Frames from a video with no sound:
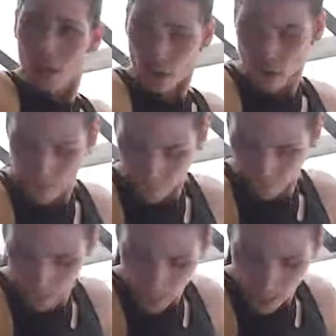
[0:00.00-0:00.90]
Look,
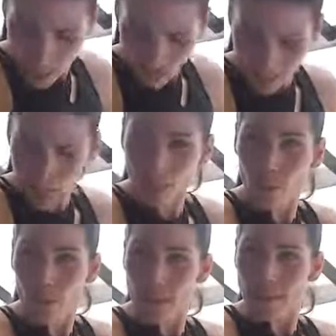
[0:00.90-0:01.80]
I get
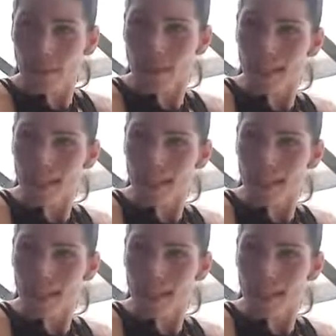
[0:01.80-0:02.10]
my ribs,